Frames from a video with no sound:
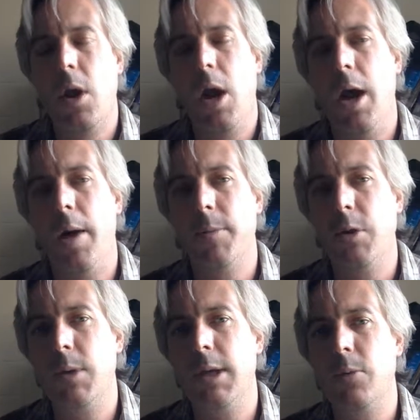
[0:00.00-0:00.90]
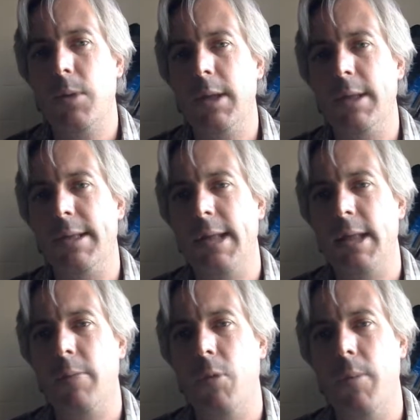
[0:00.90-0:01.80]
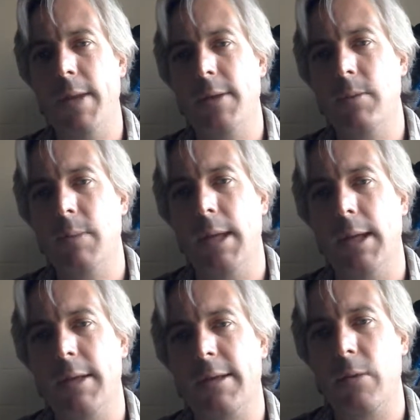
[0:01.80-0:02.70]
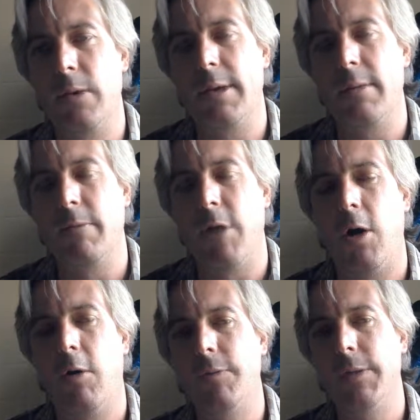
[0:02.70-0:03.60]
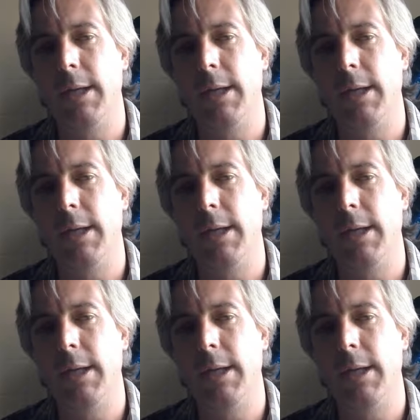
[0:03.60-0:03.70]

You need to really set the momentum and get students involved